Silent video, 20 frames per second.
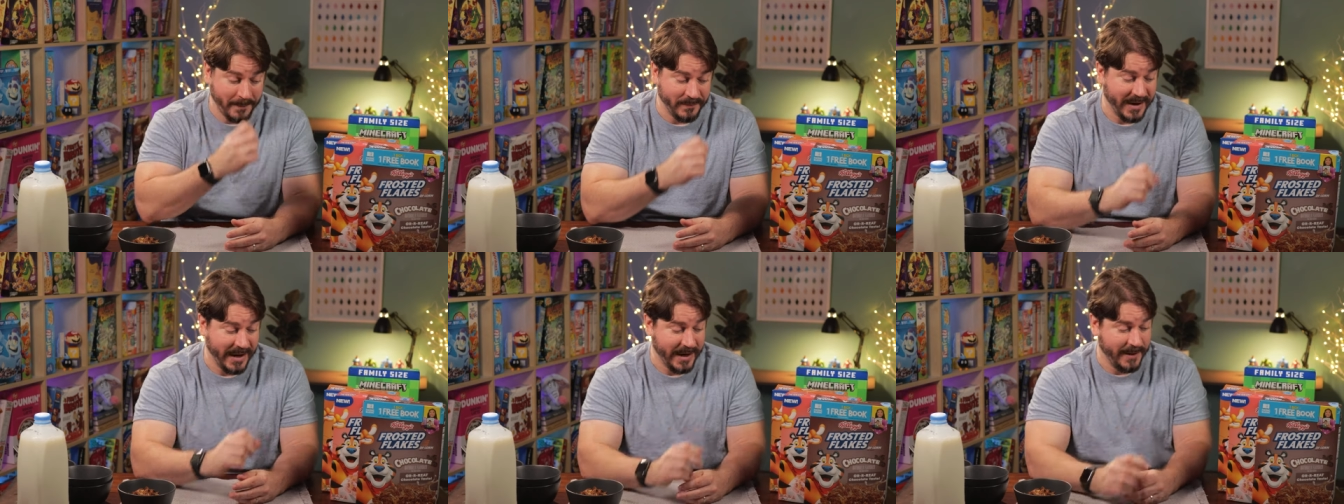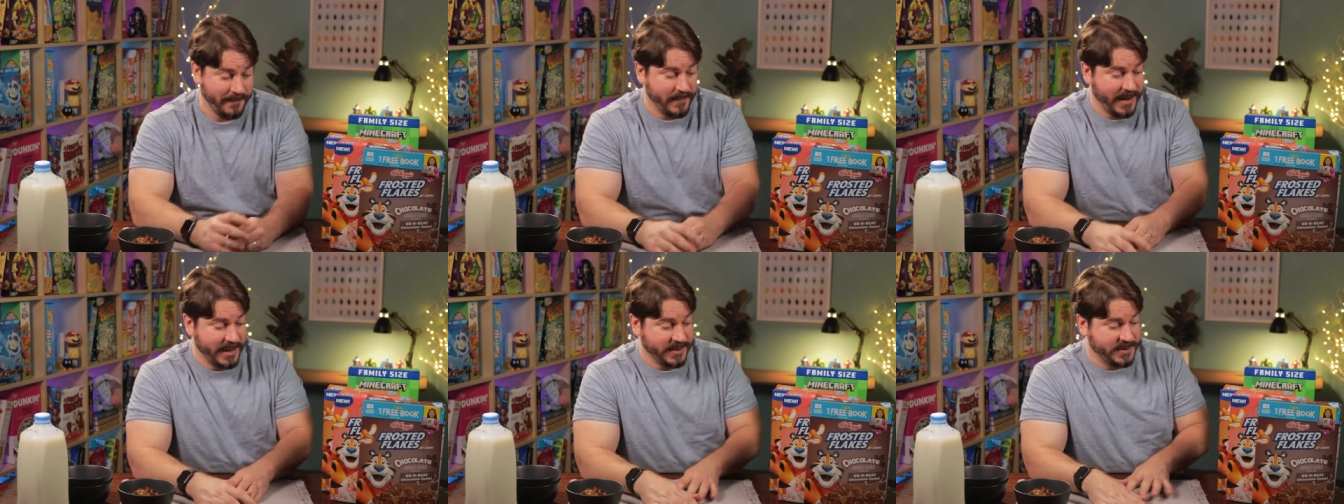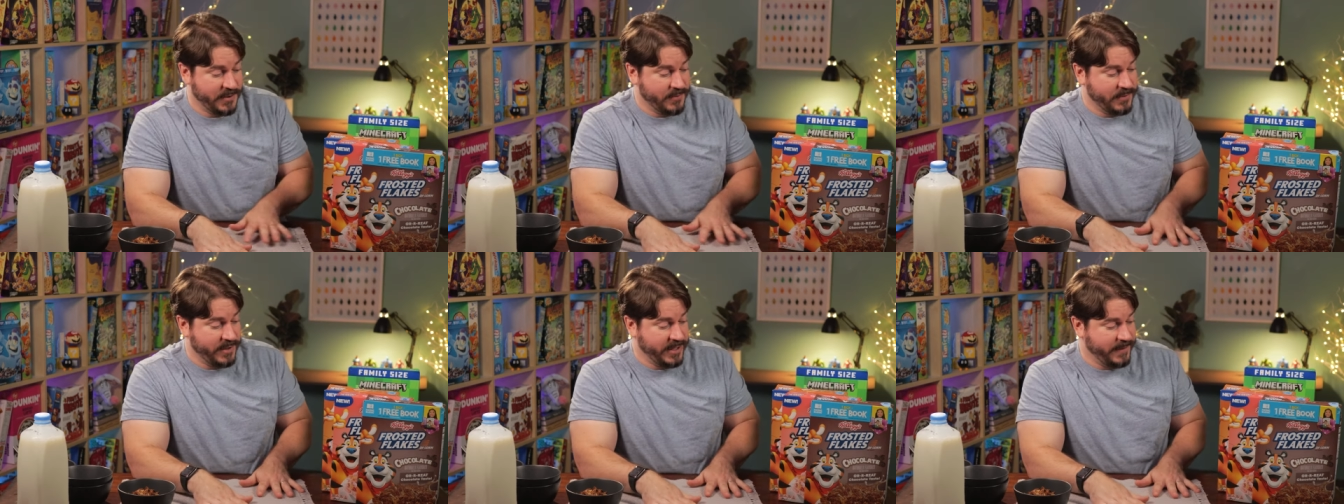my my
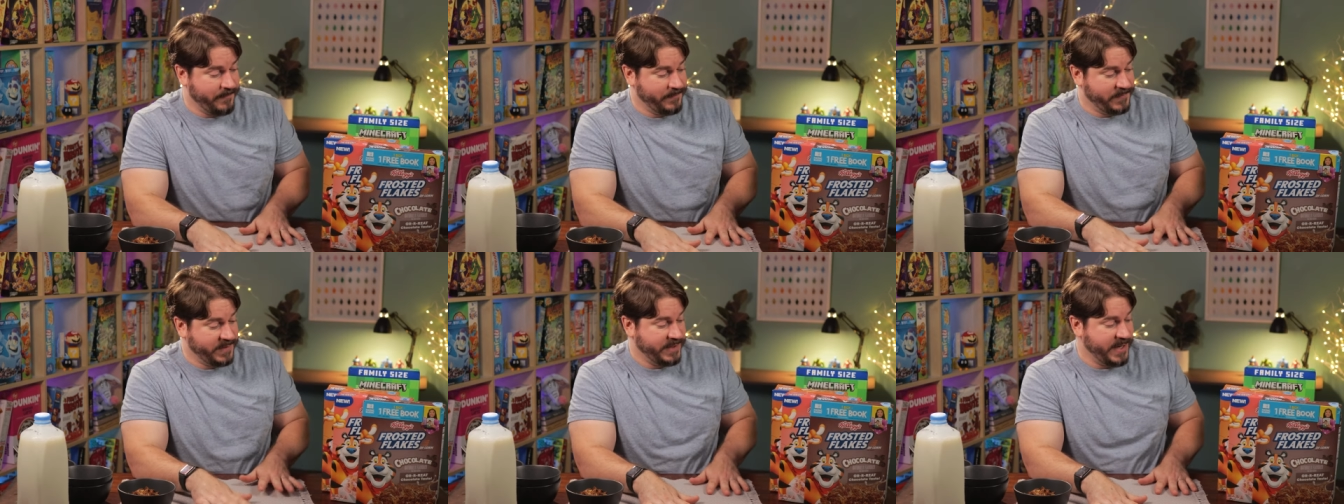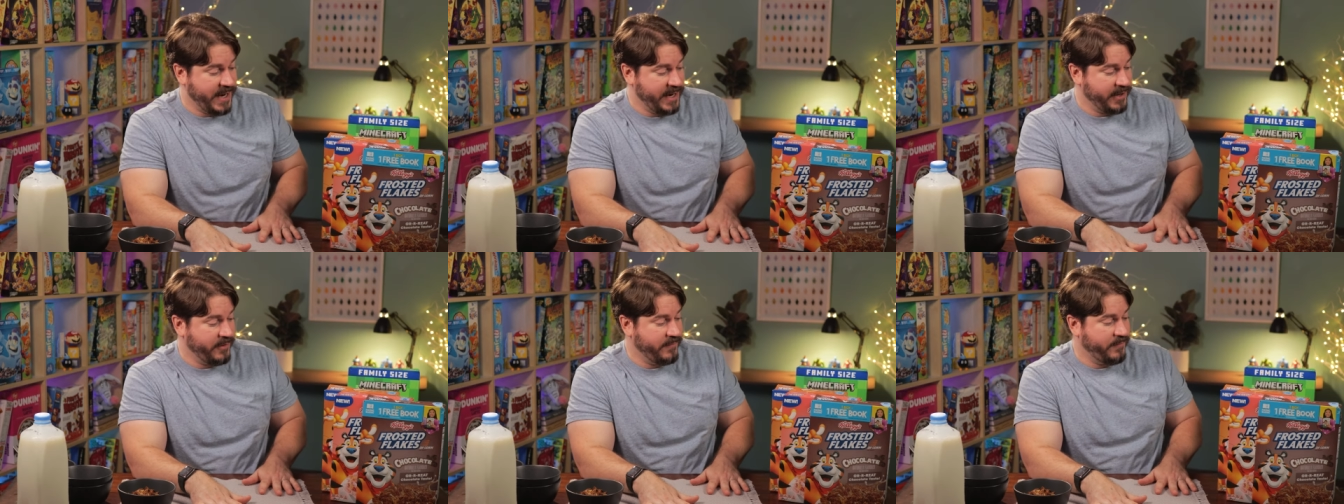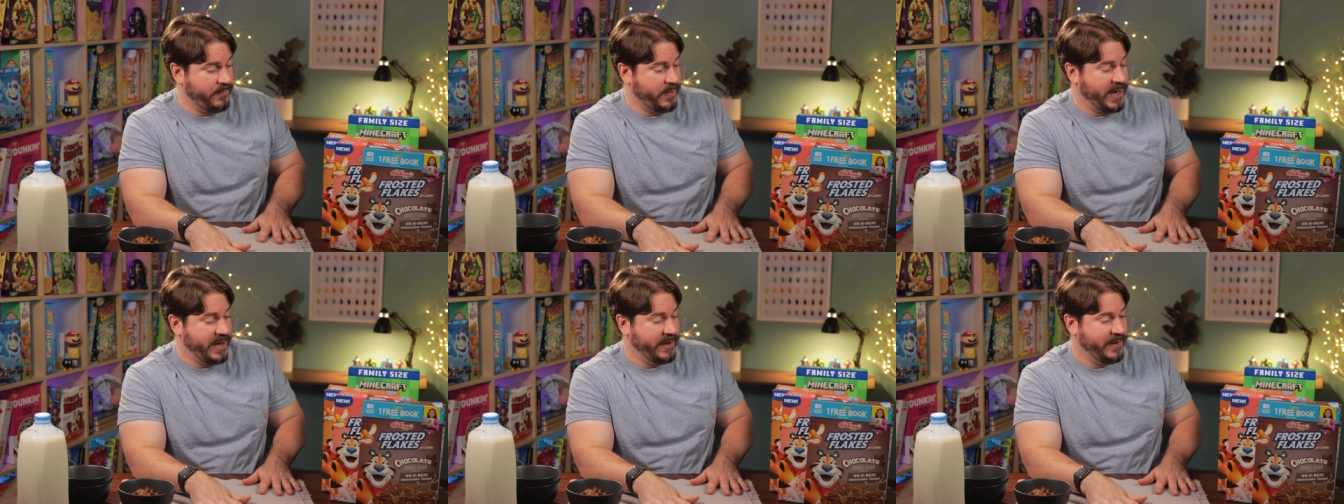Tony the Tiger
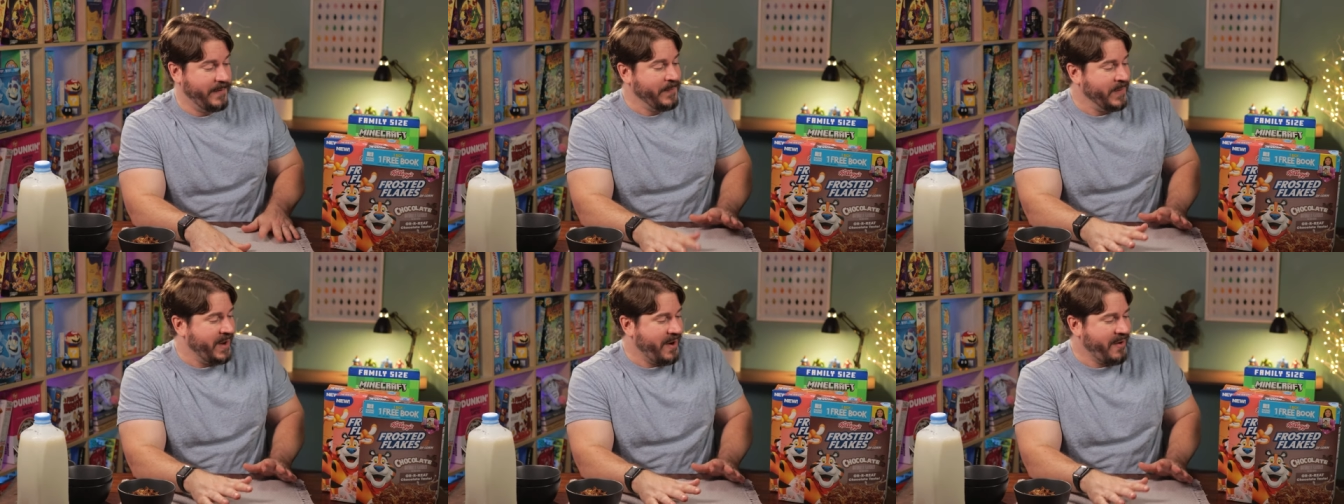friend.